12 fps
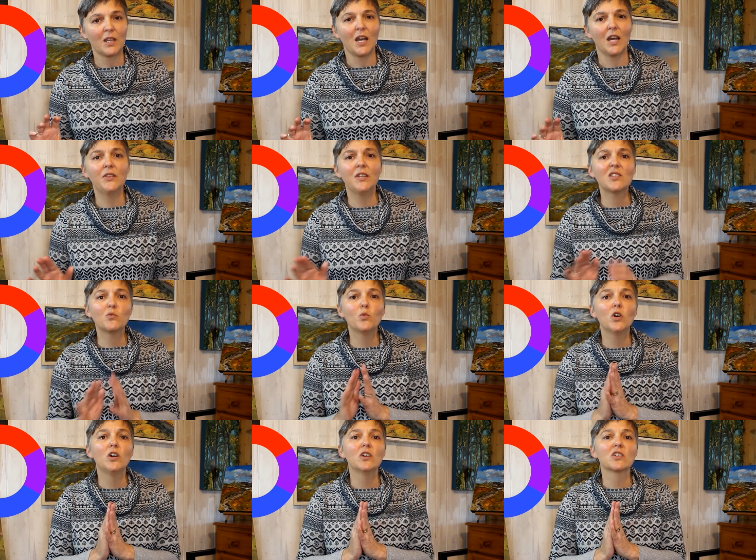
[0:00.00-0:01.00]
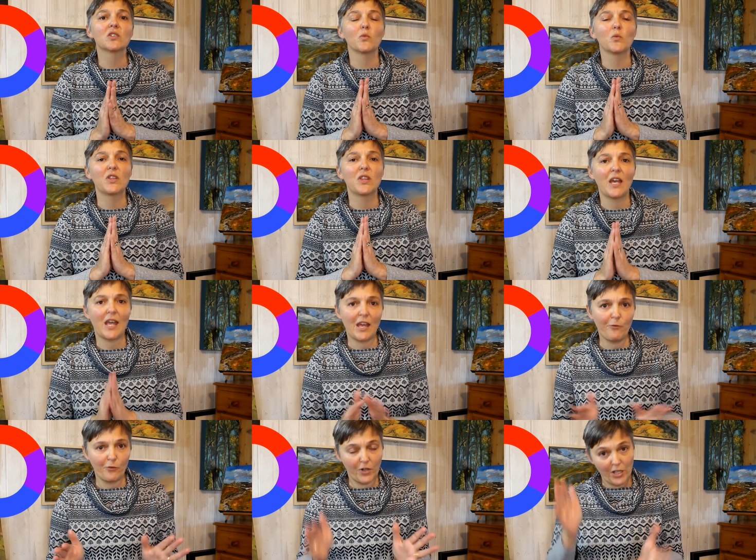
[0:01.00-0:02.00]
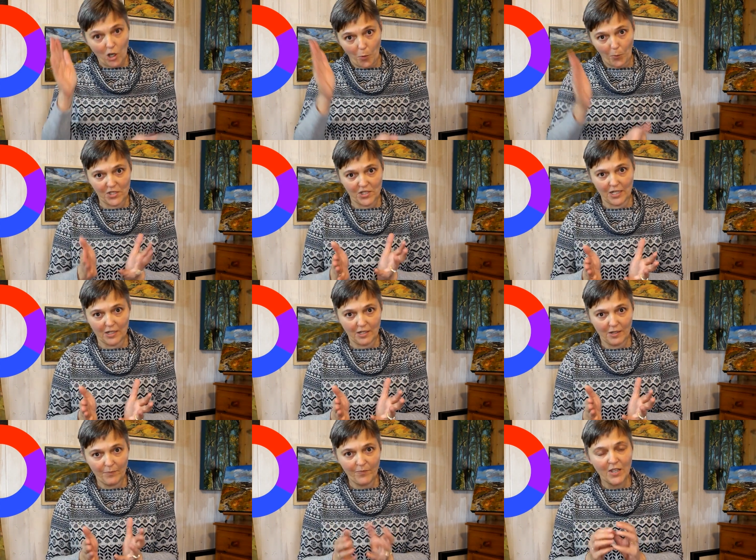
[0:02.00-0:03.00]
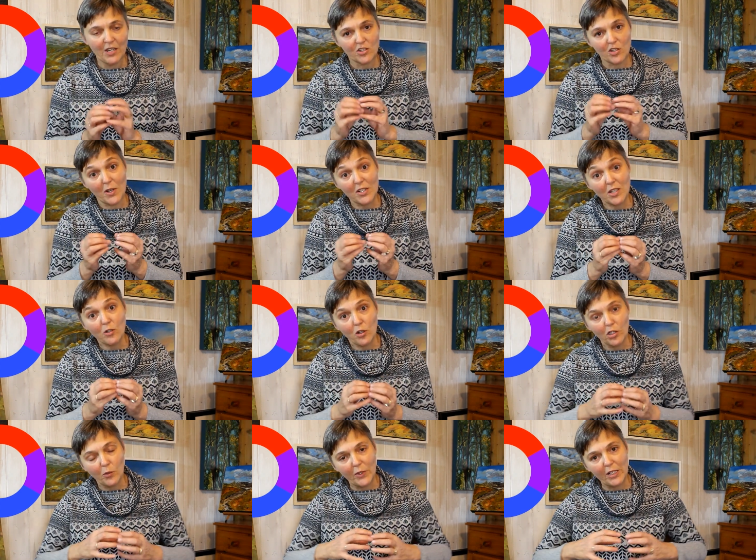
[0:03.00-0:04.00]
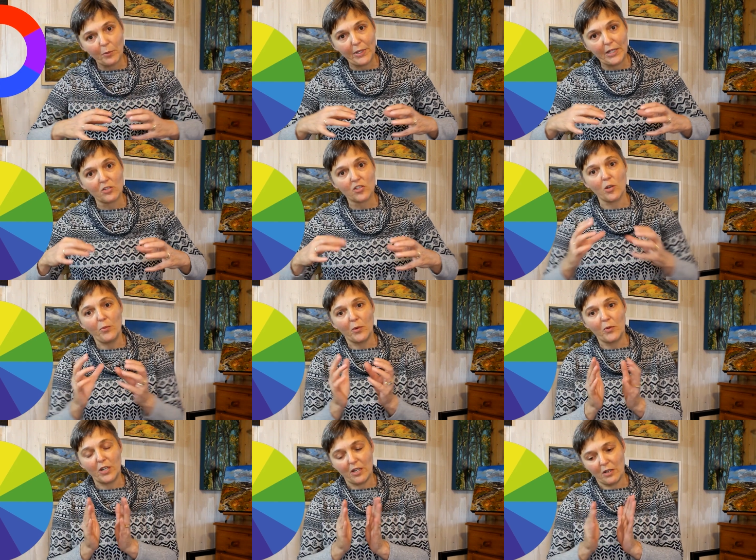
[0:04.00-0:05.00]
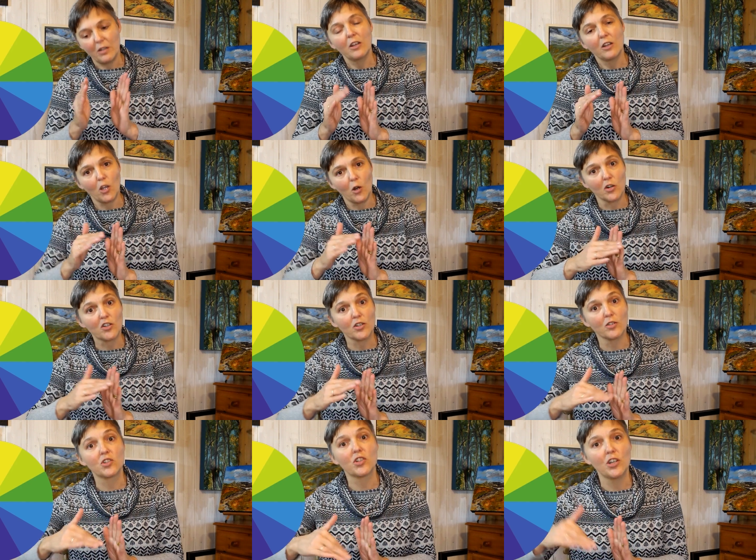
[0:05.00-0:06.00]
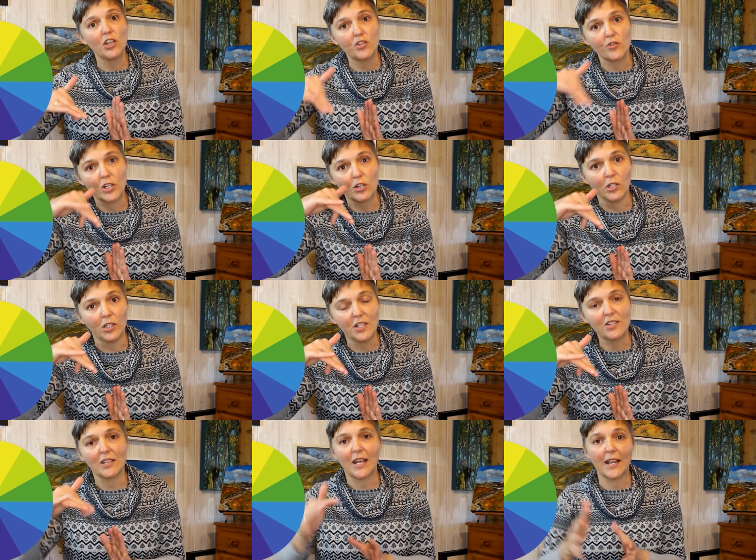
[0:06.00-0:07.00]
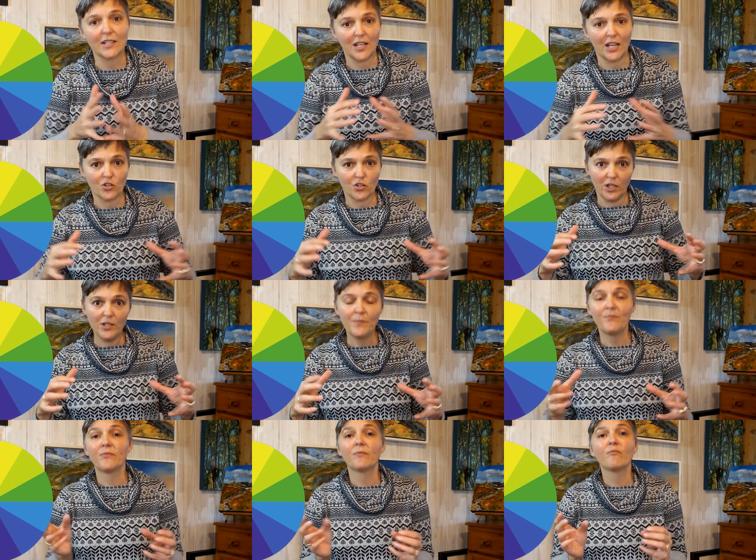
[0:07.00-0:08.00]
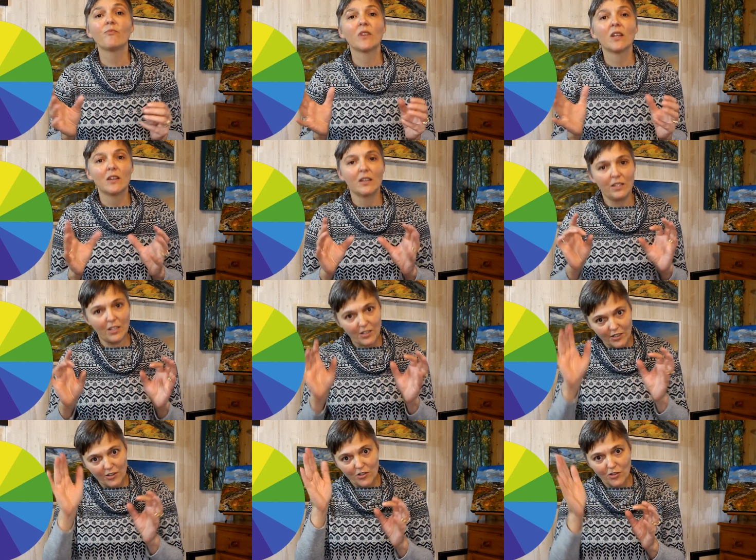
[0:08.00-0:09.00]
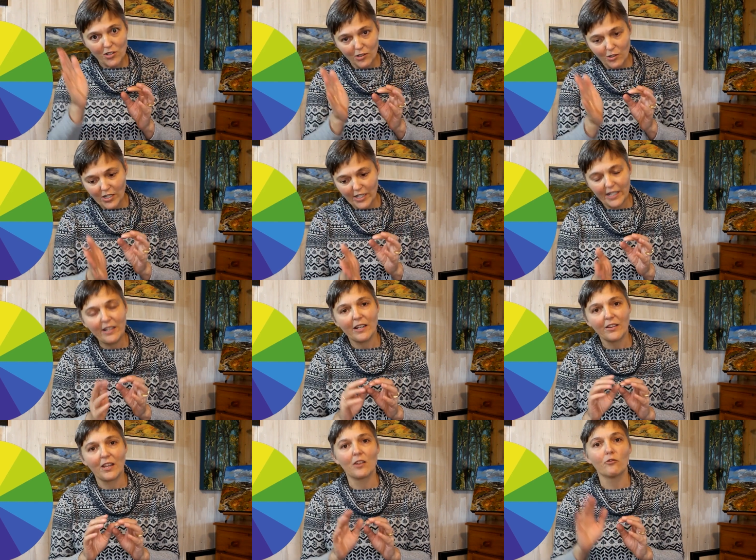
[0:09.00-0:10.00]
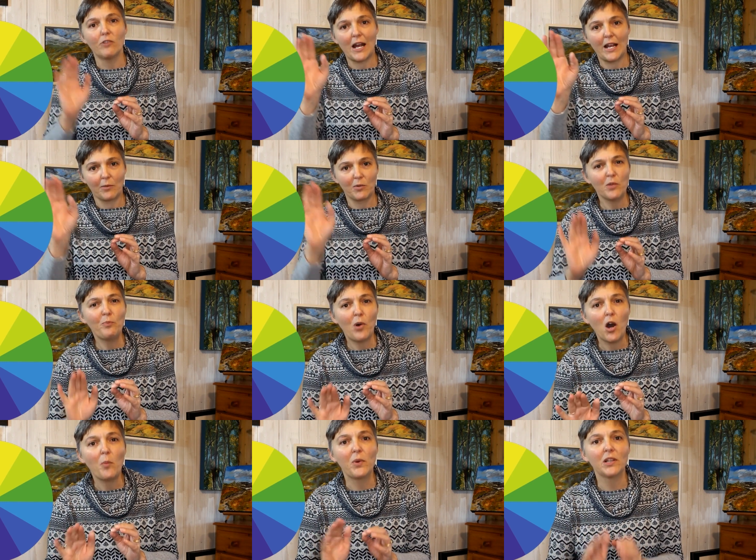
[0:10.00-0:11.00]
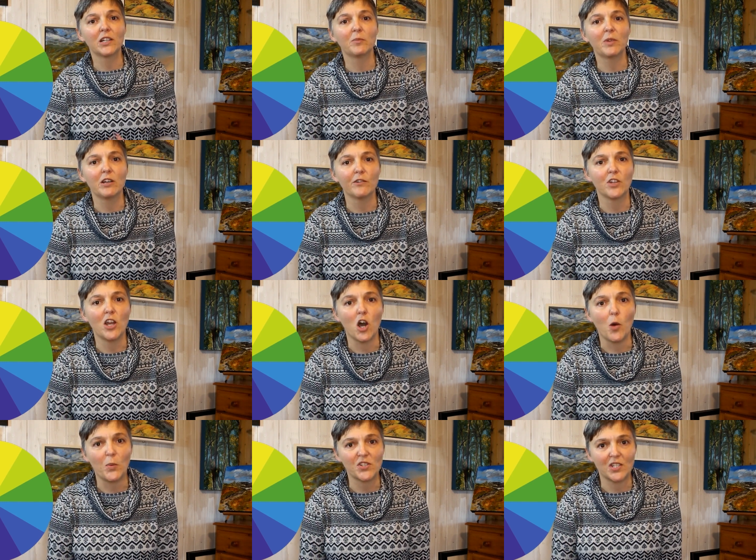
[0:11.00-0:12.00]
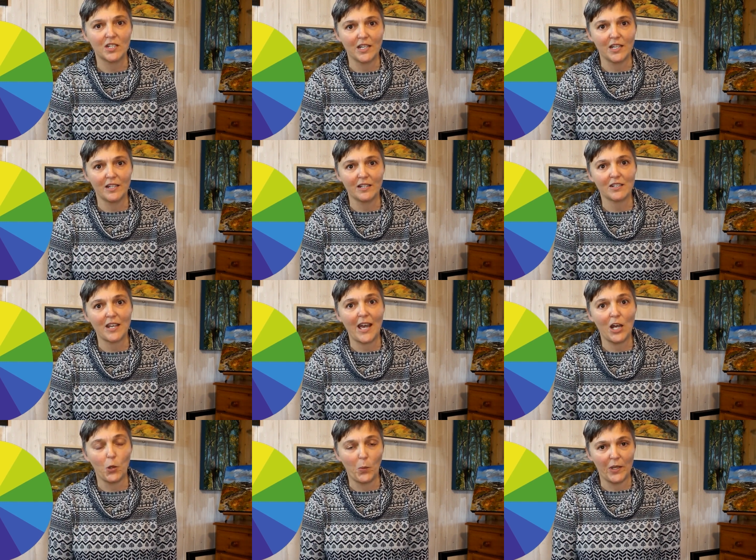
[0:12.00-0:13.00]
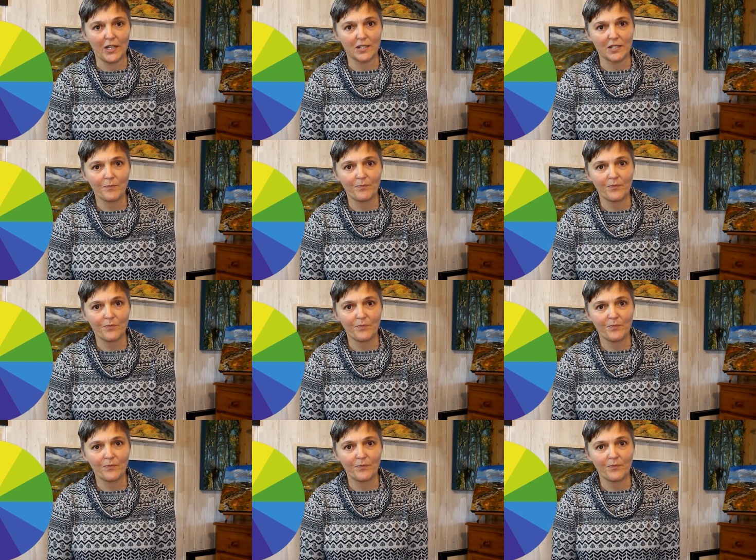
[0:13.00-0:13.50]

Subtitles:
And this works with every opposite. So as the colour wheel builds up and we go on to those tertiary colours, etc., you can just look at it and think, right, I'm going to pop a little bit of the opposite in it to help it.